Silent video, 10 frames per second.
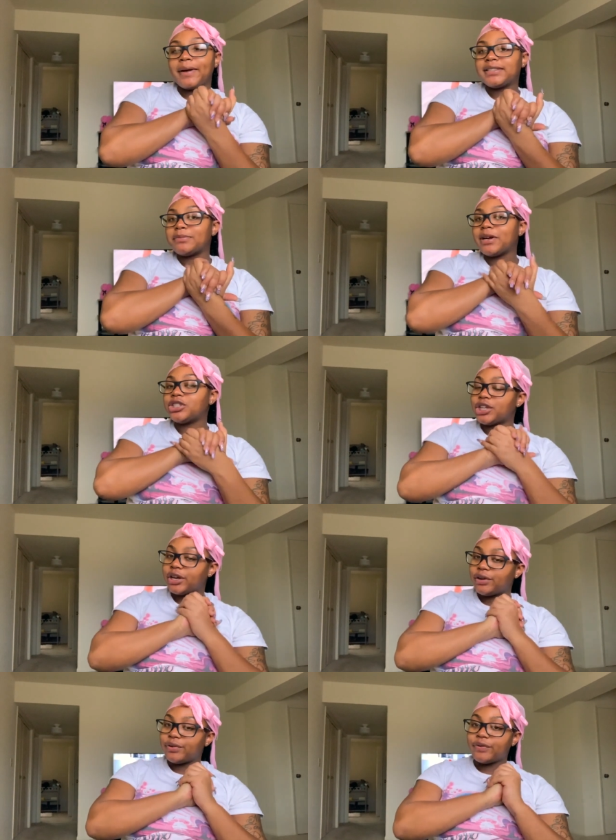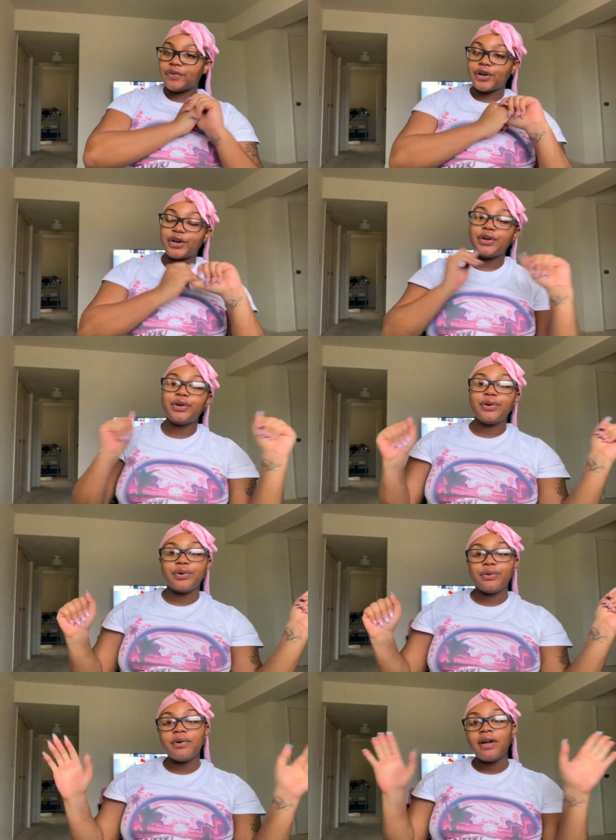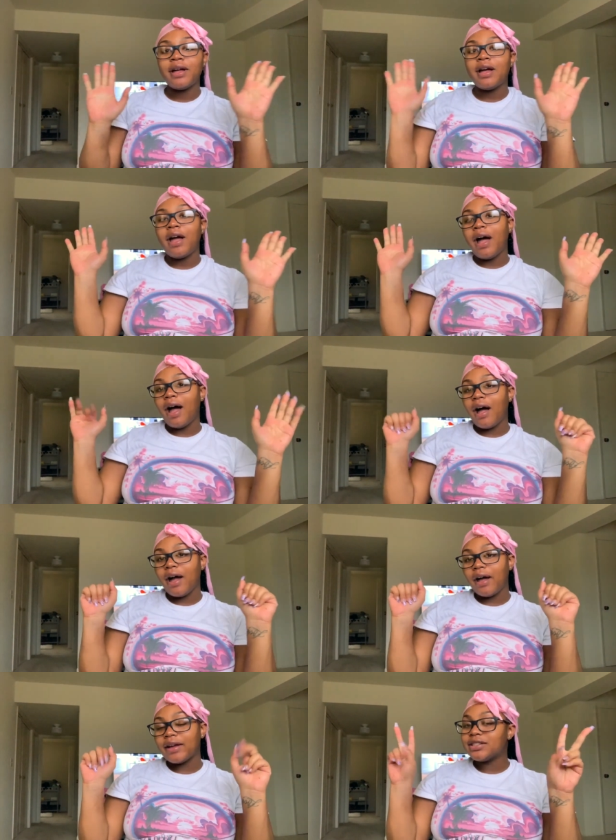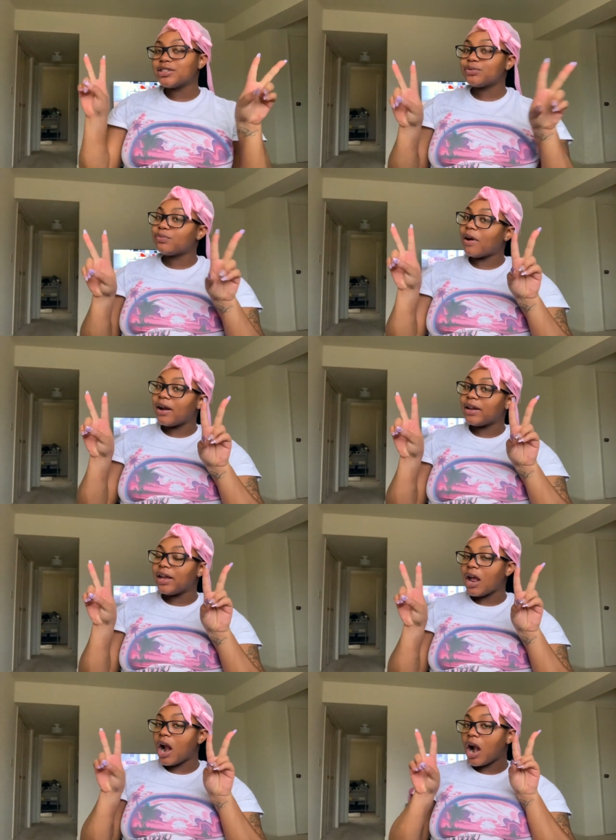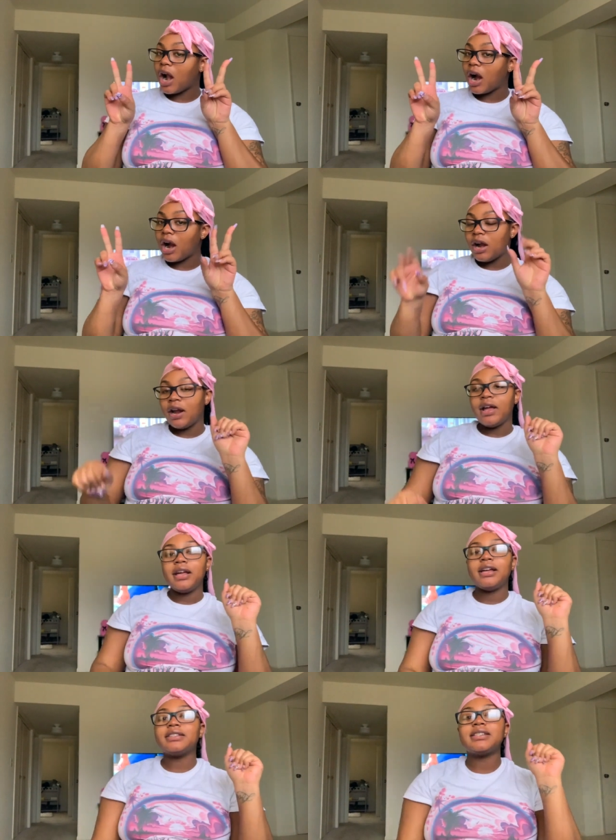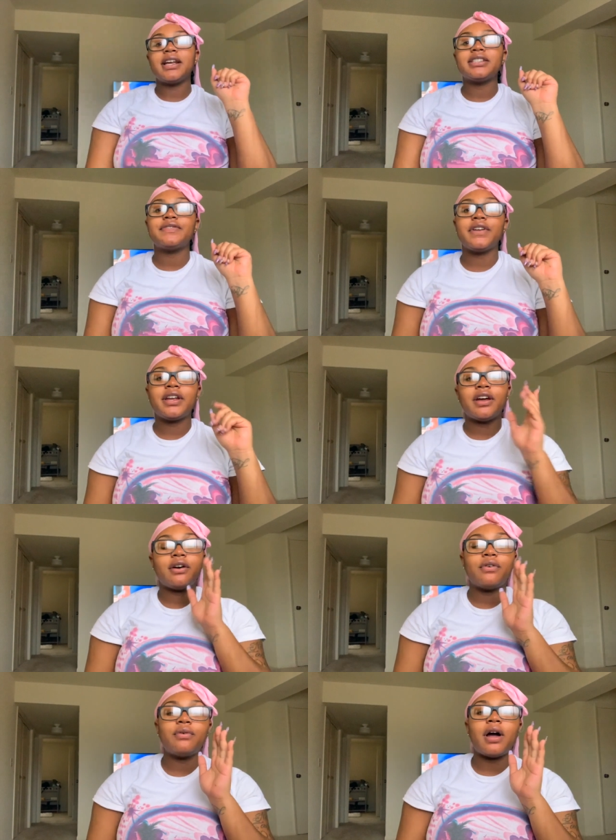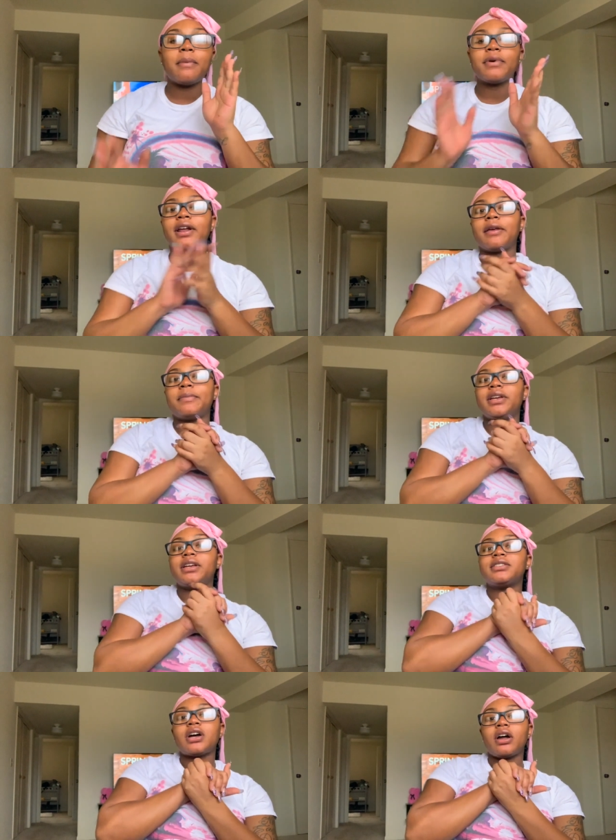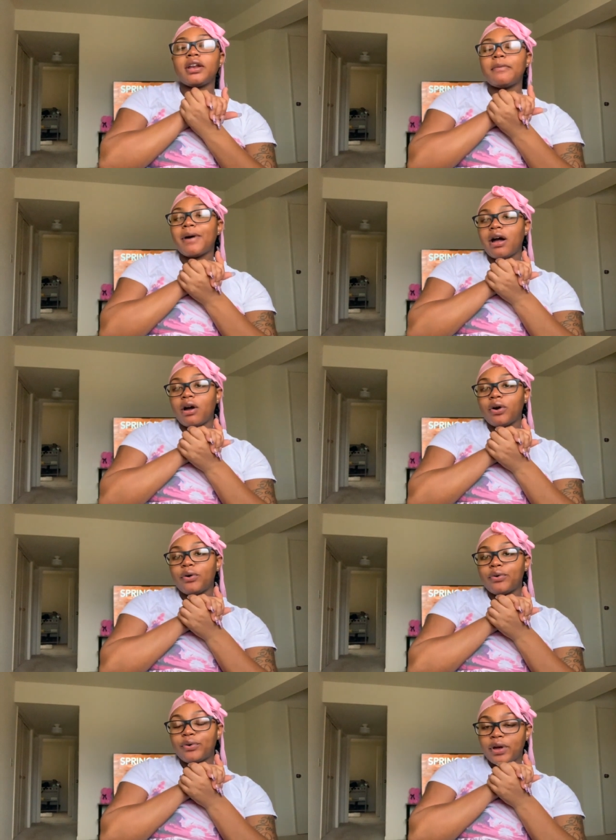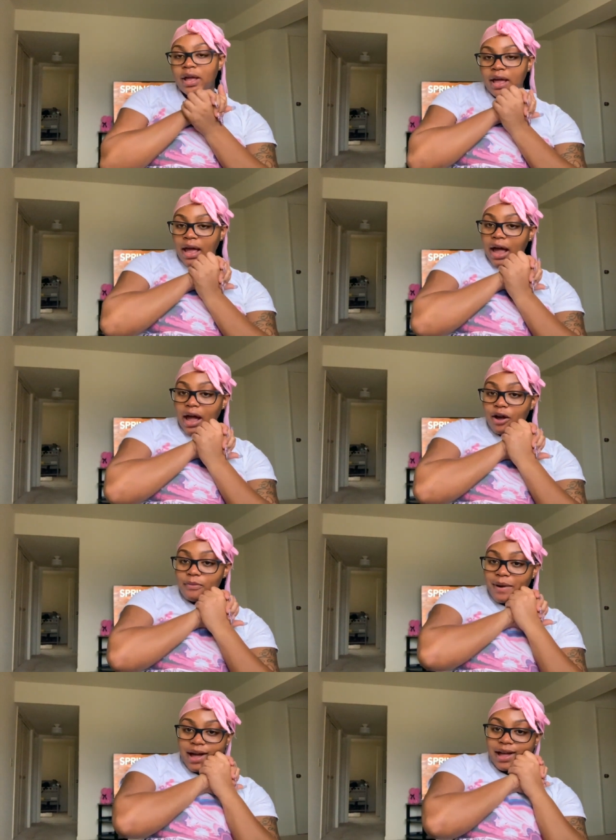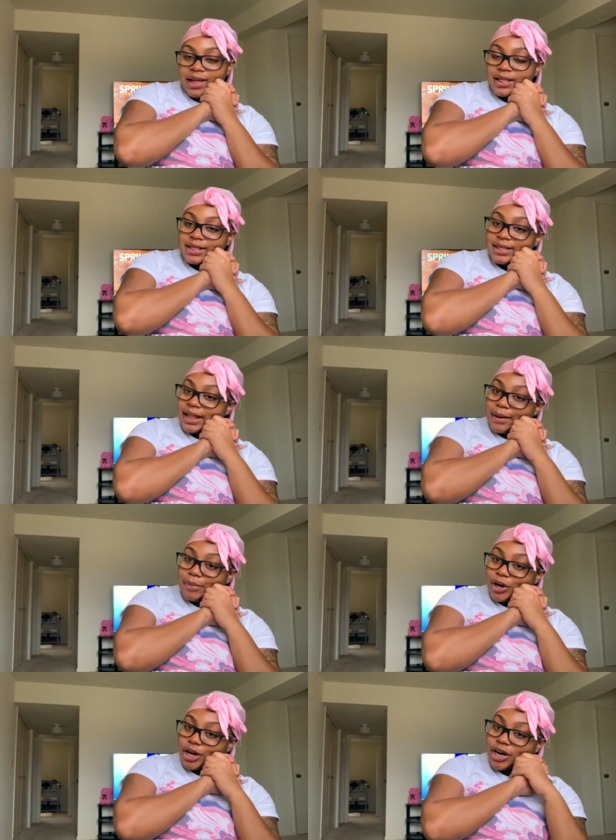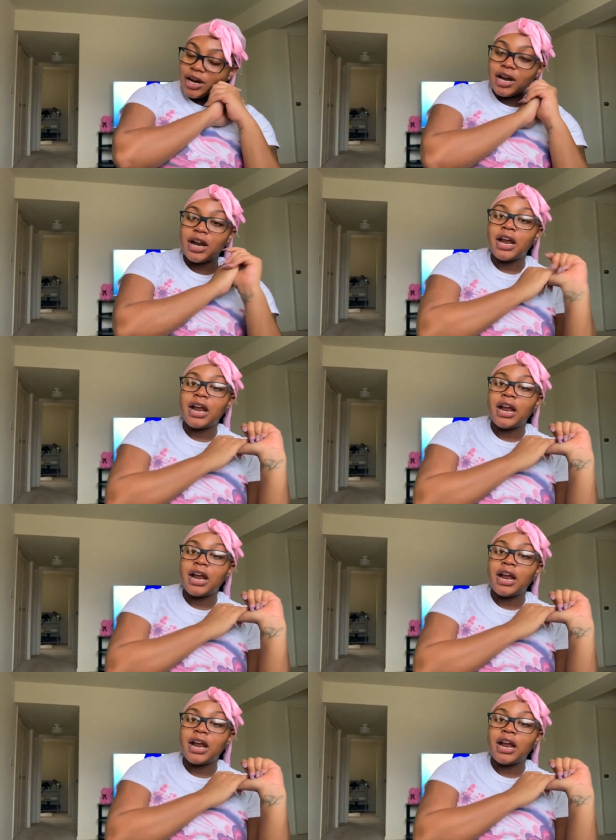back to my channel. If you're new, hi, it's Ronnie. In today's video, I'm gonna be talking about how my labor